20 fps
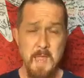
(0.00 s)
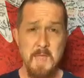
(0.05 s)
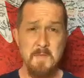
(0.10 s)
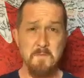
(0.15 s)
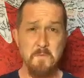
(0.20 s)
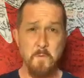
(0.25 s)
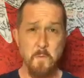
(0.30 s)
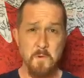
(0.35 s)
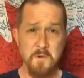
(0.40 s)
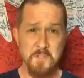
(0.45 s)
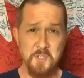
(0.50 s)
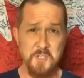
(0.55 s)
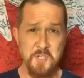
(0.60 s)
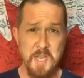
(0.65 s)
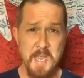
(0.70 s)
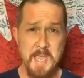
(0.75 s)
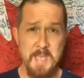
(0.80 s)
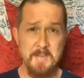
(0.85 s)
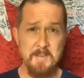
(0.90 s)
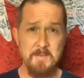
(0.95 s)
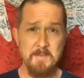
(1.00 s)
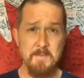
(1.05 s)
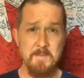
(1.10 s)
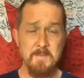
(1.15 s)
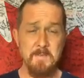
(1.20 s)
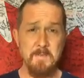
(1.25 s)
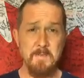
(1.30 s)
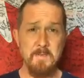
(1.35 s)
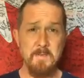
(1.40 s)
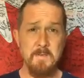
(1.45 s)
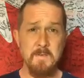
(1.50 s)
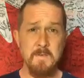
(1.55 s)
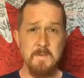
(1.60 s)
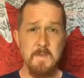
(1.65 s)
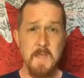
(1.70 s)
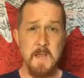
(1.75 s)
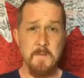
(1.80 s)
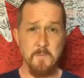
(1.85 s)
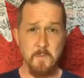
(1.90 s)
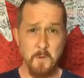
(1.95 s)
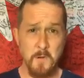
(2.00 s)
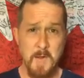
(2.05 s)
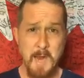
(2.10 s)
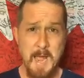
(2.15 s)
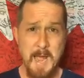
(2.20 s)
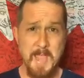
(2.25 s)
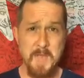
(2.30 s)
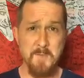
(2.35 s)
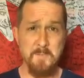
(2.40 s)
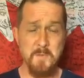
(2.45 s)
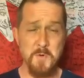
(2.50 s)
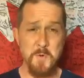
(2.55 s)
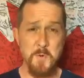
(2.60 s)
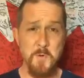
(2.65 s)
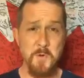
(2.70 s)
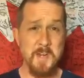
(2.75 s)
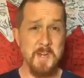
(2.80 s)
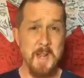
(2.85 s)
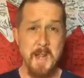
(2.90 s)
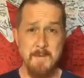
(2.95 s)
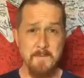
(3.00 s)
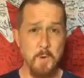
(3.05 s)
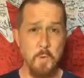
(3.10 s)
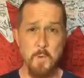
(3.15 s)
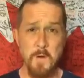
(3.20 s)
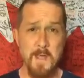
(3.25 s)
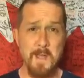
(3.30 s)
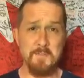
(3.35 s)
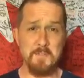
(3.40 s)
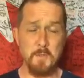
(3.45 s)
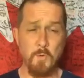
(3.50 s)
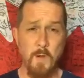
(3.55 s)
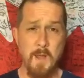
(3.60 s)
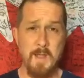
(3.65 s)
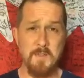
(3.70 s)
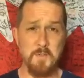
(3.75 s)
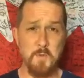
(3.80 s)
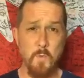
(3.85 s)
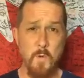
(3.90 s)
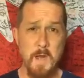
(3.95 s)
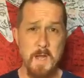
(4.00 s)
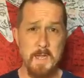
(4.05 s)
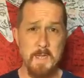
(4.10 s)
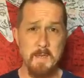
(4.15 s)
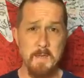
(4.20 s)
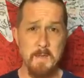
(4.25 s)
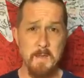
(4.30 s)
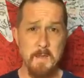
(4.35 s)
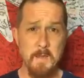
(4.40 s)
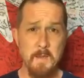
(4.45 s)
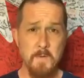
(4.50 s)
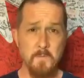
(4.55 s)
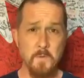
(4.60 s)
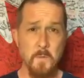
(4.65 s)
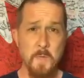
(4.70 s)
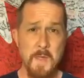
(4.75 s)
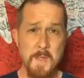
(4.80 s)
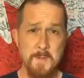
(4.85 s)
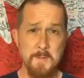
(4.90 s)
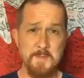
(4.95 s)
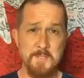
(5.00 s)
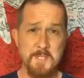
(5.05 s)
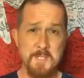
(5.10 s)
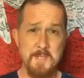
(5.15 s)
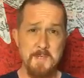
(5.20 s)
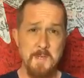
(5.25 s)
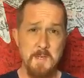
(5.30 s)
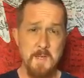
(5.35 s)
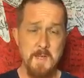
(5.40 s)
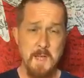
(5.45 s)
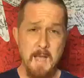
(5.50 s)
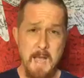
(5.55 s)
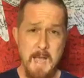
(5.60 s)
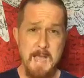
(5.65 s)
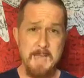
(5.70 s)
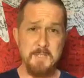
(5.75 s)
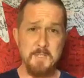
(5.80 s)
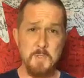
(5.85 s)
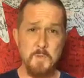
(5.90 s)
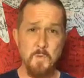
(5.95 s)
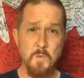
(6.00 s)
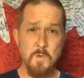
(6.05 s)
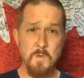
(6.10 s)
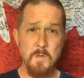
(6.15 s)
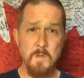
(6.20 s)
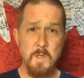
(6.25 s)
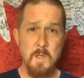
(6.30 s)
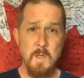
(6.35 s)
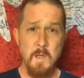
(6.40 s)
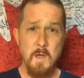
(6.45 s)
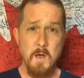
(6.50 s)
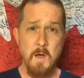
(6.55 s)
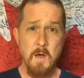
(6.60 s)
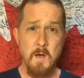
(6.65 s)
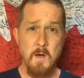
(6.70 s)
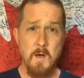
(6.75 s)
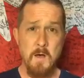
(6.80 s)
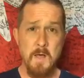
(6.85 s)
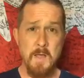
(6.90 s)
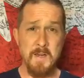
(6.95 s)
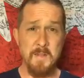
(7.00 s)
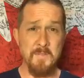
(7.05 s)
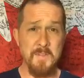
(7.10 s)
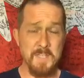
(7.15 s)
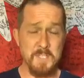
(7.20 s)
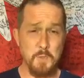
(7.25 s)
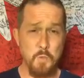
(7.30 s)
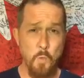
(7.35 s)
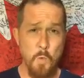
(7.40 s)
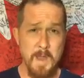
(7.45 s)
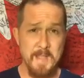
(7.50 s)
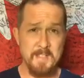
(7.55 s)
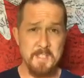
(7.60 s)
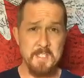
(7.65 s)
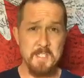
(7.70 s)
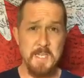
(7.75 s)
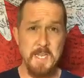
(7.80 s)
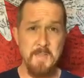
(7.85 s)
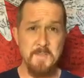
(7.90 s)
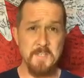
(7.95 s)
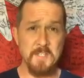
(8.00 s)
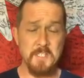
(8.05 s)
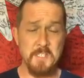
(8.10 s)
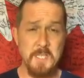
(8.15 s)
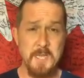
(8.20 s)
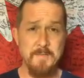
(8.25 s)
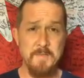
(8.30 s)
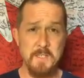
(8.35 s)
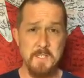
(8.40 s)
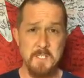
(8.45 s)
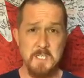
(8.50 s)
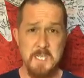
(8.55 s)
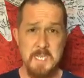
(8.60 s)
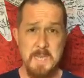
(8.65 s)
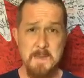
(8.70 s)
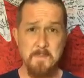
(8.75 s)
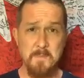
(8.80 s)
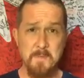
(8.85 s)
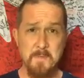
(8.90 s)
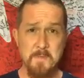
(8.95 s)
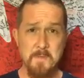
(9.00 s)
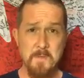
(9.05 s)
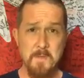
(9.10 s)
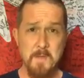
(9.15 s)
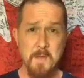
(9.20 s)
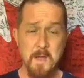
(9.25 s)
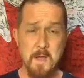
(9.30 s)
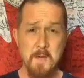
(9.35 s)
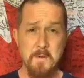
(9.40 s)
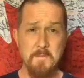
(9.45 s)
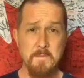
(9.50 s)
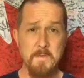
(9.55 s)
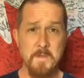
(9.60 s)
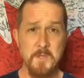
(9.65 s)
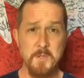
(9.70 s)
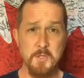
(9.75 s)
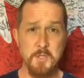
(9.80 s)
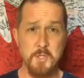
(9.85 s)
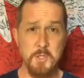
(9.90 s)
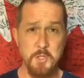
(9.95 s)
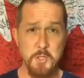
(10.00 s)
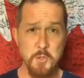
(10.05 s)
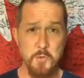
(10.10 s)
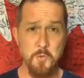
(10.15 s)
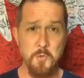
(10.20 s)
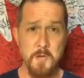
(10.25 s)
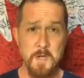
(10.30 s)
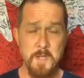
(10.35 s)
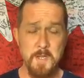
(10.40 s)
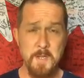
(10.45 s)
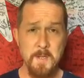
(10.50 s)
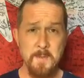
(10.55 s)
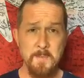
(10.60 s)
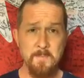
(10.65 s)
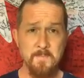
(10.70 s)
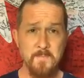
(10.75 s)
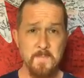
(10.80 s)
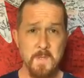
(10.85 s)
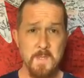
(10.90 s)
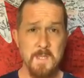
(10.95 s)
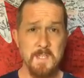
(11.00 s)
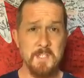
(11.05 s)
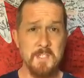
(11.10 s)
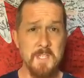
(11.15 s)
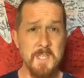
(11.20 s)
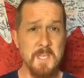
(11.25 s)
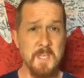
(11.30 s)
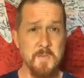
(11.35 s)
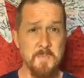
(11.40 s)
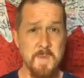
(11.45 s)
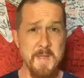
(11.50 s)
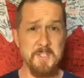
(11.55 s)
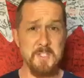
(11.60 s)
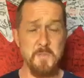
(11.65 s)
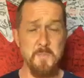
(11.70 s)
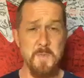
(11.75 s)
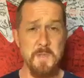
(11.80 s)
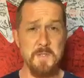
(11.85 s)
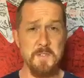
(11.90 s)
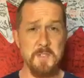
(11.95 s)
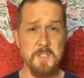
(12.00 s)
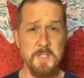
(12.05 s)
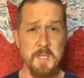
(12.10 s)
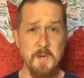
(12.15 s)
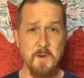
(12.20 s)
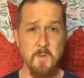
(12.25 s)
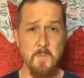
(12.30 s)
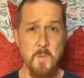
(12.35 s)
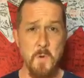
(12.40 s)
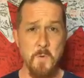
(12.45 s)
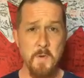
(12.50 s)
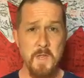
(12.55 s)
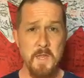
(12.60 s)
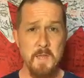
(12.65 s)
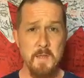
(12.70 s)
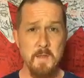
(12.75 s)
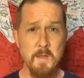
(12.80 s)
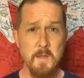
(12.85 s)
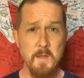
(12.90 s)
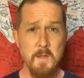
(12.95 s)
and for Jen and for Kaya Moon and everyone else graduating from Elgin High School on this Wednesday, the 17th of June, is the commencement ceremony